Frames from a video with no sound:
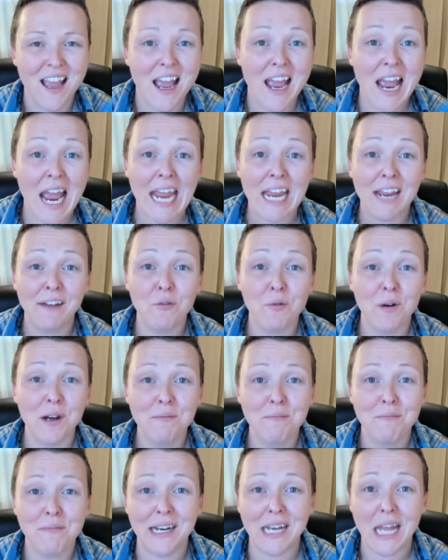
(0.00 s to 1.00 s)
Hey
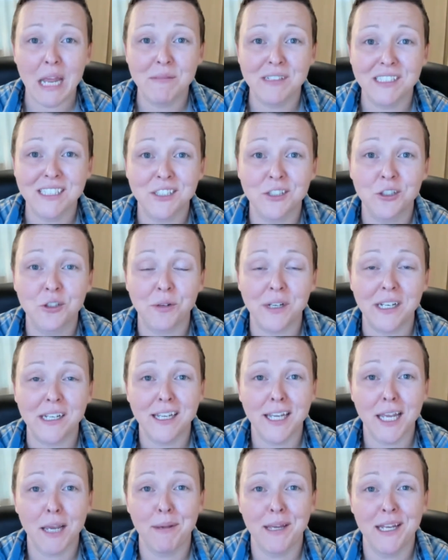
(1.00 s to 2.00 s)
everyone, my name is Katrina
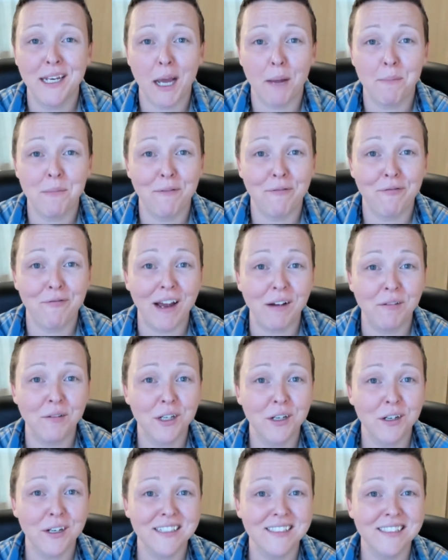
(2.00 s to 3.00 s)
Kibben. I'm the
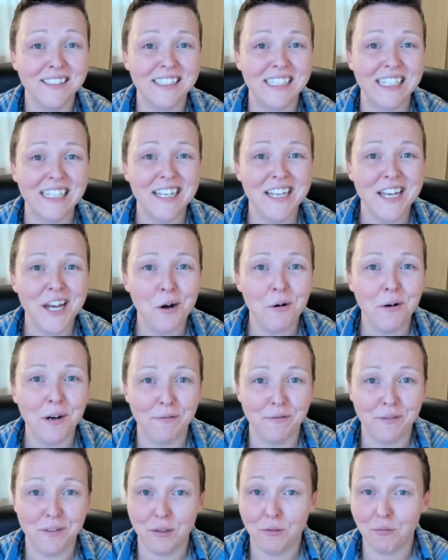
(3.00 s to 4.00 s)
founder and CEO
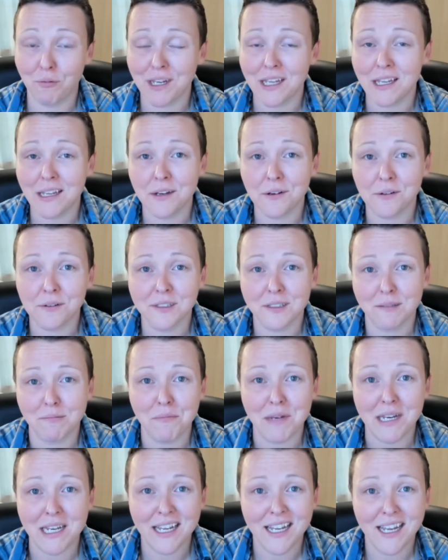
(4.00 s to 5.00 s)
of Three Ears
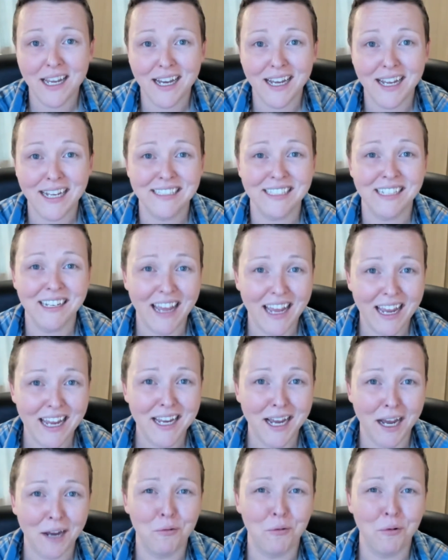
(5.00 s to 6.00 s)
Media, and today
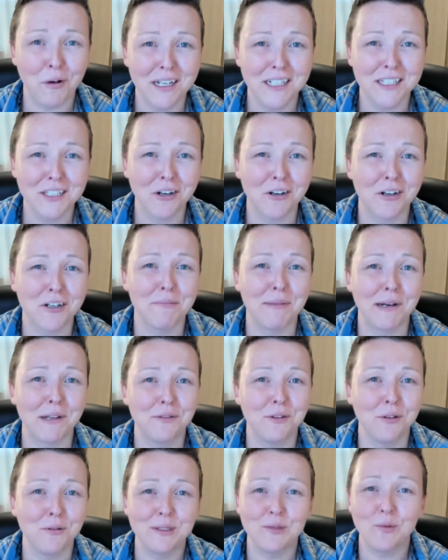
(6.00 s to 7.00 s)
I want to talk about
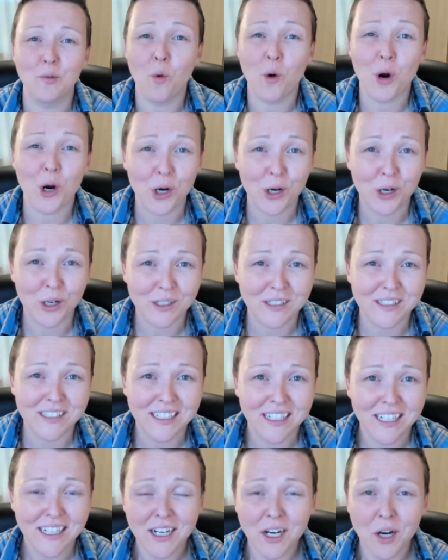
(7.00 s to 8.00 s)
those words
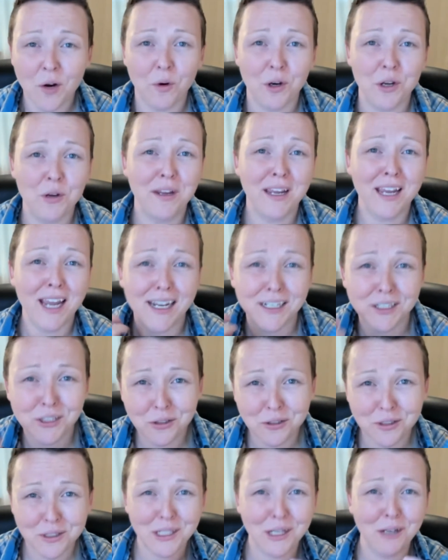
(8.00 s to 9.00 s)
where you catch
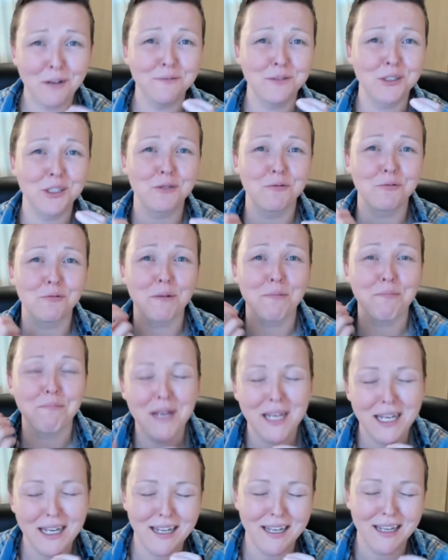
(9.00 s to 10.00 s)
yourself just
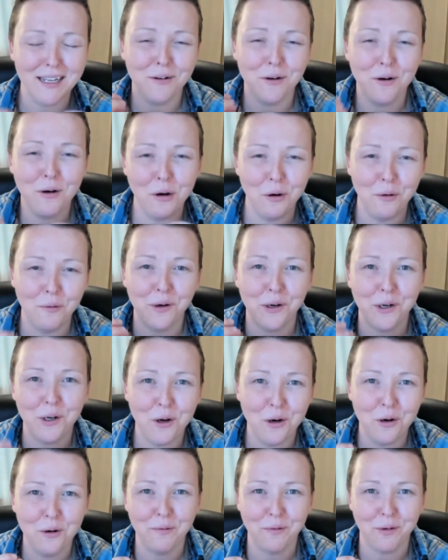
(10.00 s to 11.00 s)
repeating it over and
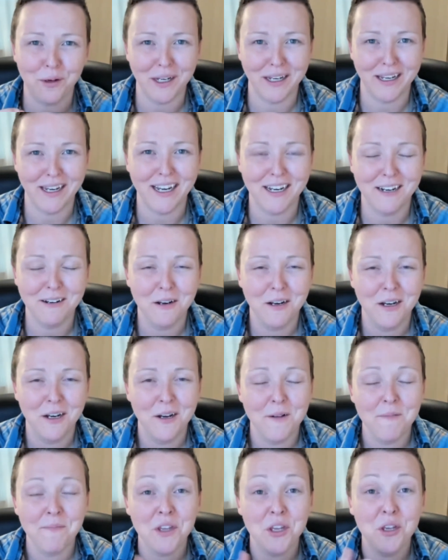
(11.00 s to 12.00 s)
over again.
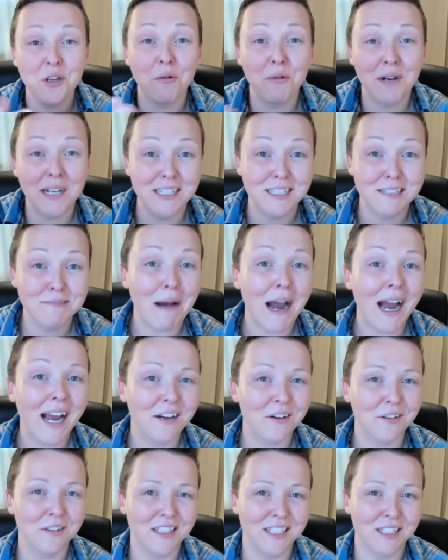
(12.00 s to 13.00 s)
You know what
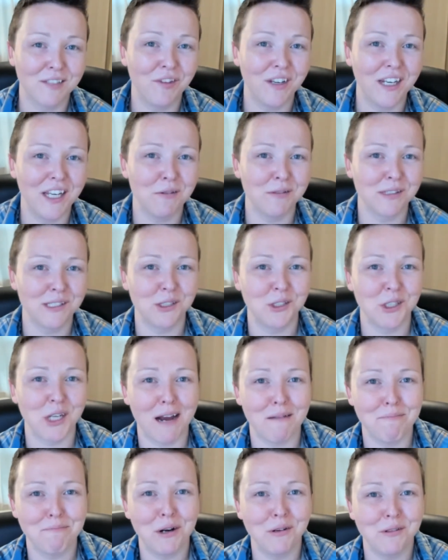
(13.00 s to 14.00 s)
inspired this video is a
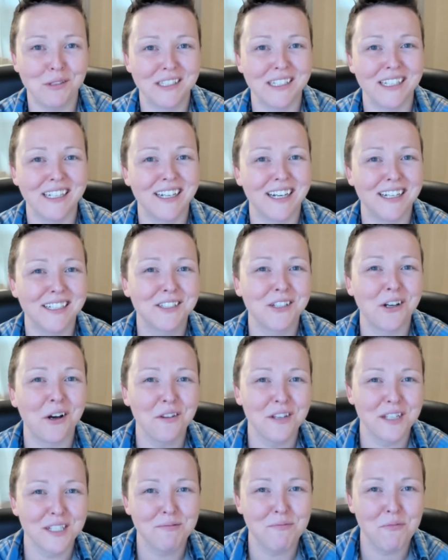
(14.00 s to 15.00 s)
job posting I saw
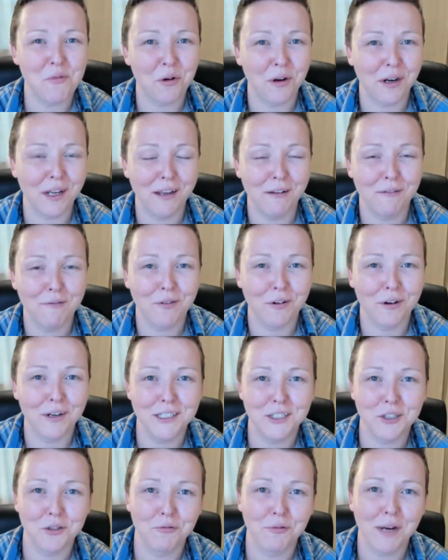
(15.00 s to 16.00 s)
this morning for a
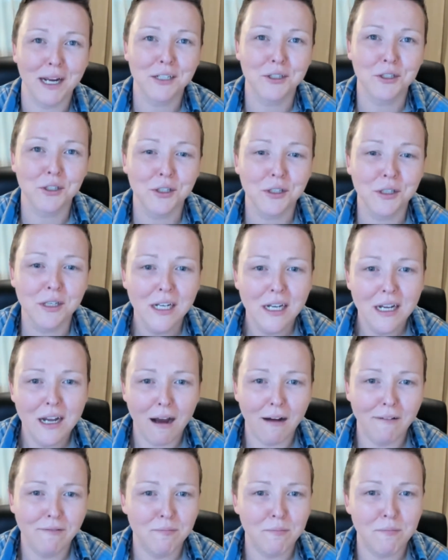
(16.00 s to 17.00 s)
director
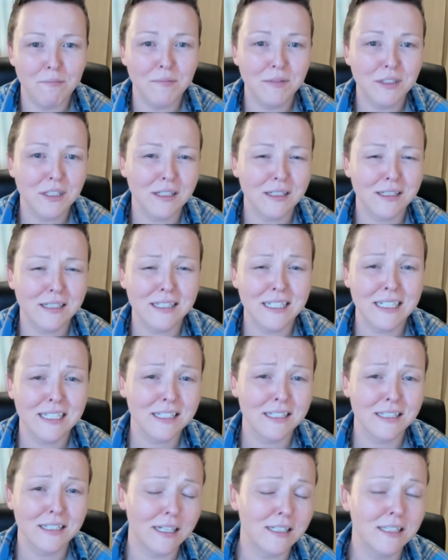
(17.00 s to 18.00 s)
of a
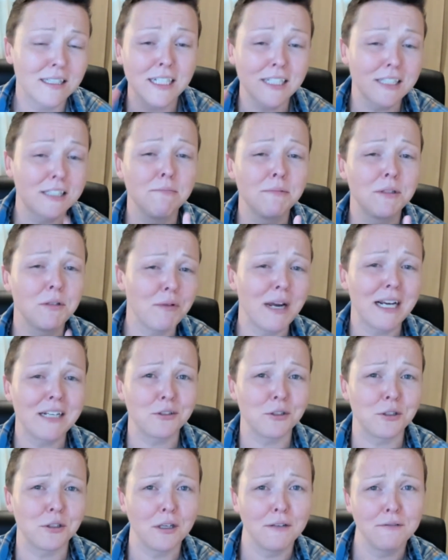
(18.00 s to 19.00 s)
system
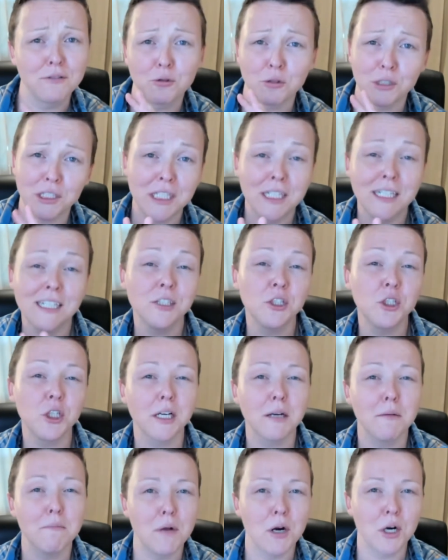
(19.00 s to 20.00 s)
director of
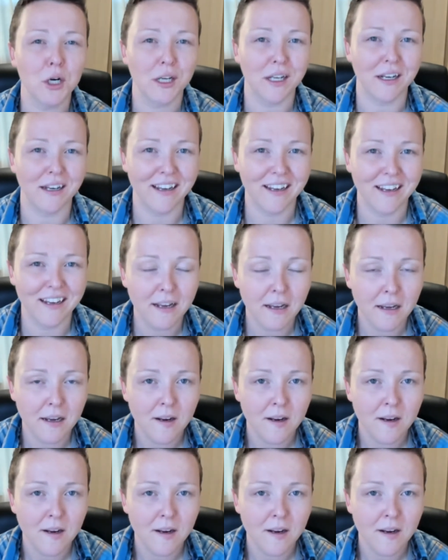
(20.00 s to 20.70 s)
strategic marketing.